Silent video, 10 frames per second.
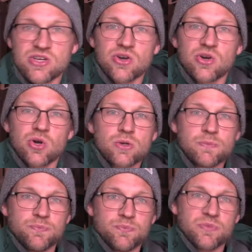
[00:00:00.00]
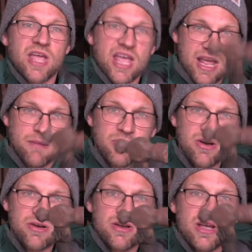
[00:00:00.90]
your
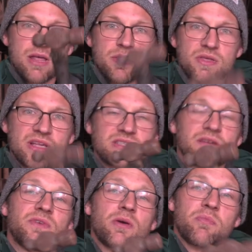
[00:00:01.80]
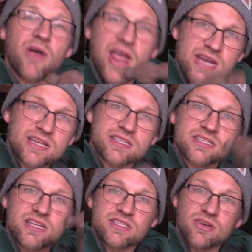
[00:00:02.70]
hammer and thinks of your brand,
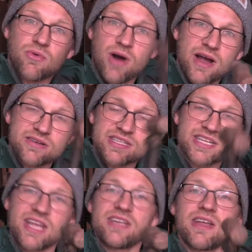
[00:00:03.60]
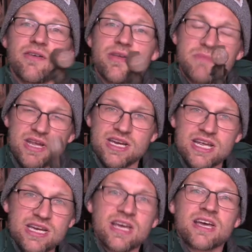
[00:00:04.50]
it's, it's acquired secondary
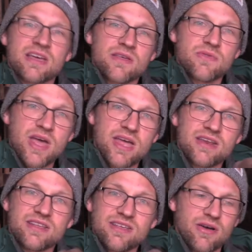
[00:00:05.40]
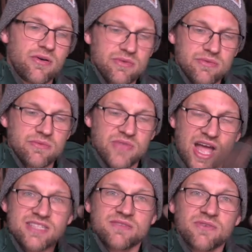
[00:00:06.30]
meaning, then you know
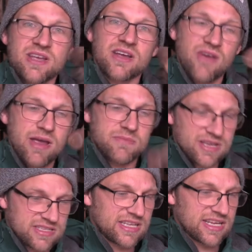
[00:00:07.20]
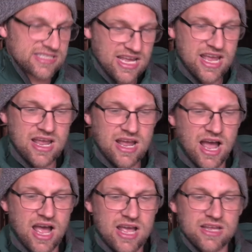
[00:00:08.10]
that's freaking great because like say
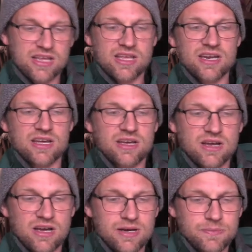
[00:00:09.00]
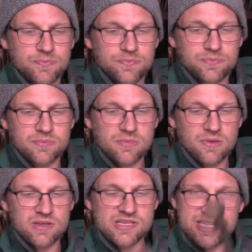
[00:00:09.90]
I get a um,
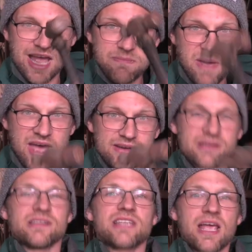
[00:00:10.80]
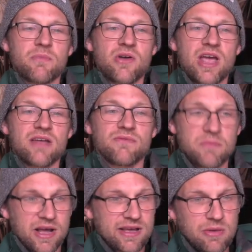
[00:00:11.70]
design patent on this hammerhead
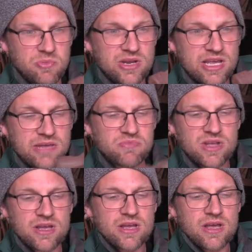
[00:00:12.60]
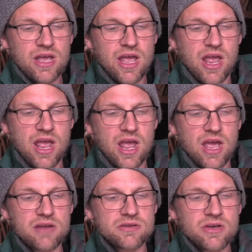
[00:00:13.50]
from my company,
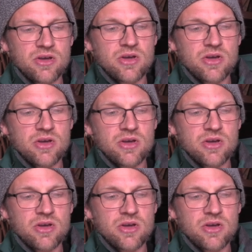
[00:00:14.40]
and